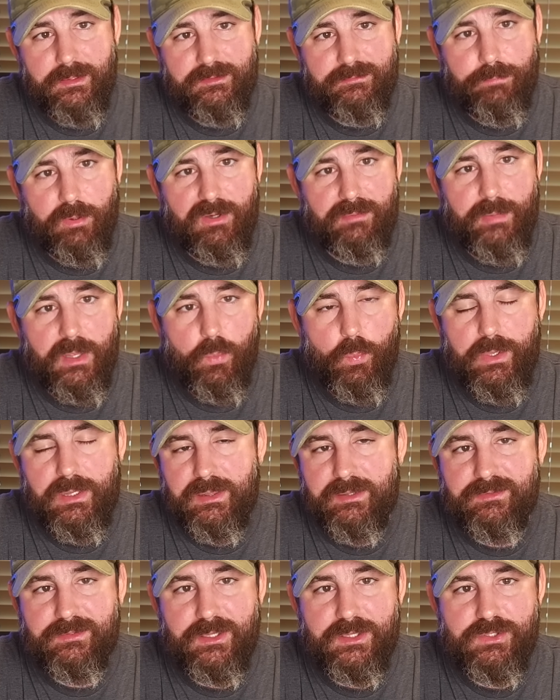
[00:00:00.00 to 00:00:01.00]
As part of my
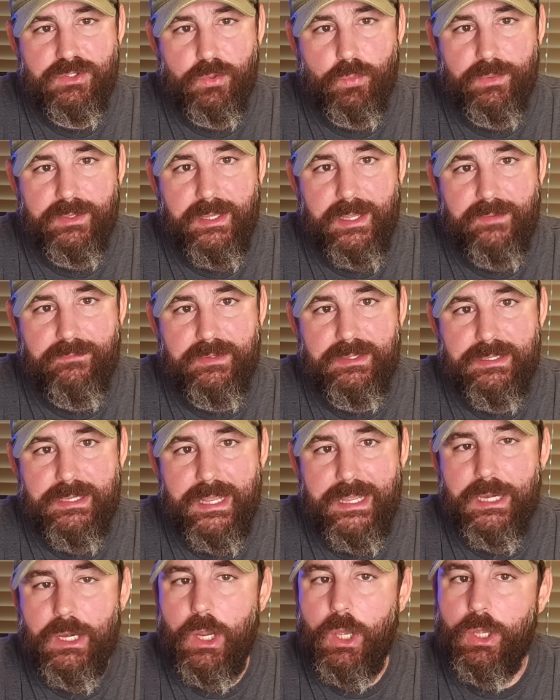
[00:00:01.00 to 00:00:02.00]
weekly schedule, we have a
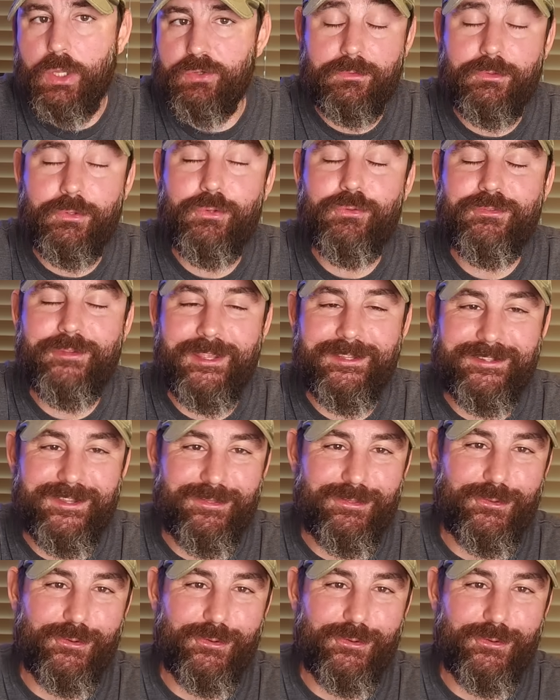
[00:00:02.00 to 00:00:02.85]
net on Tuesdays and